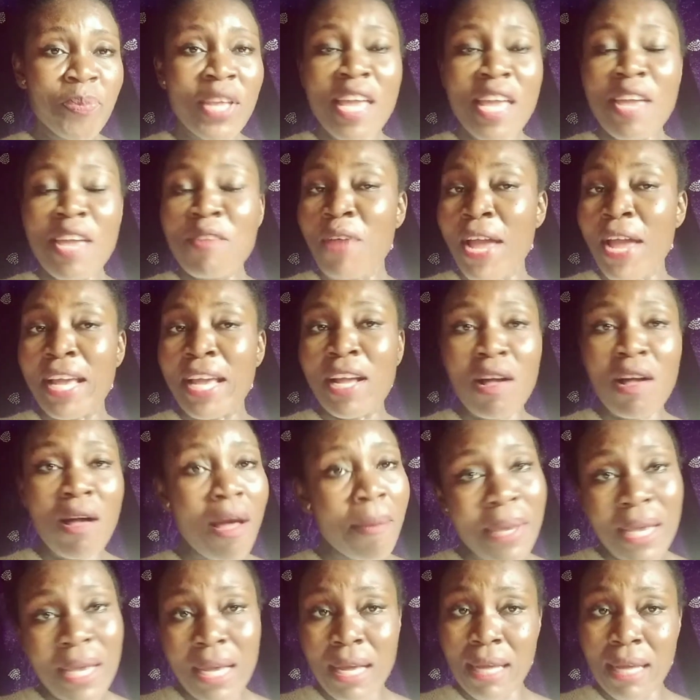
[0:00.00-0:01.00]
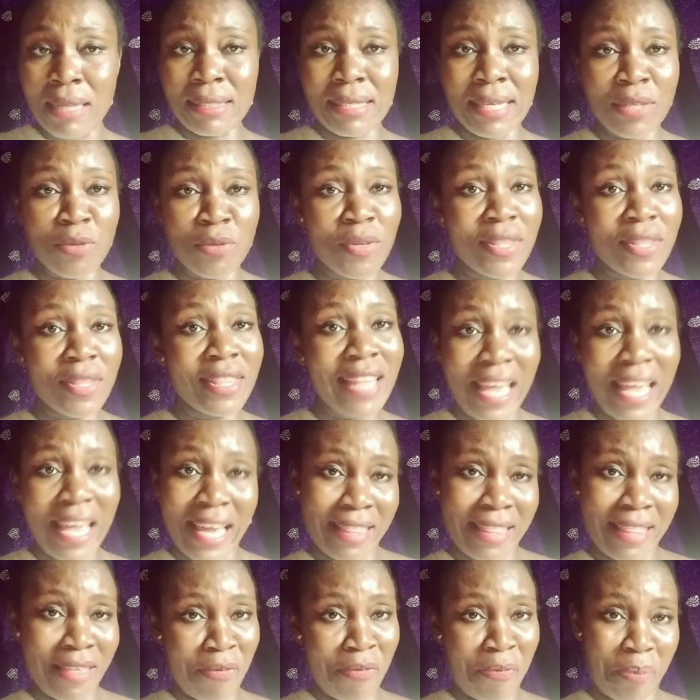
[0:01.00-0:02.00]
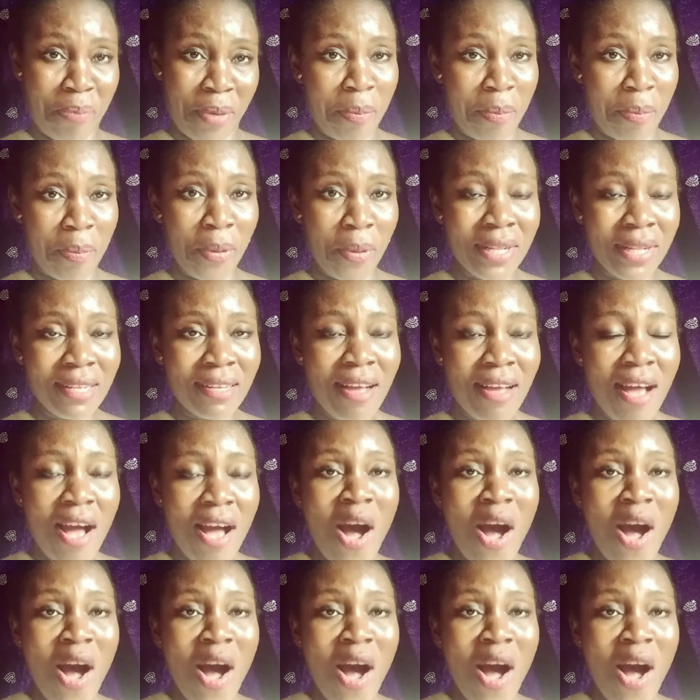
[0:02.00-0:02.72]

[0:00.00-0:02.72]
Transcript: If I come in contact with negative people,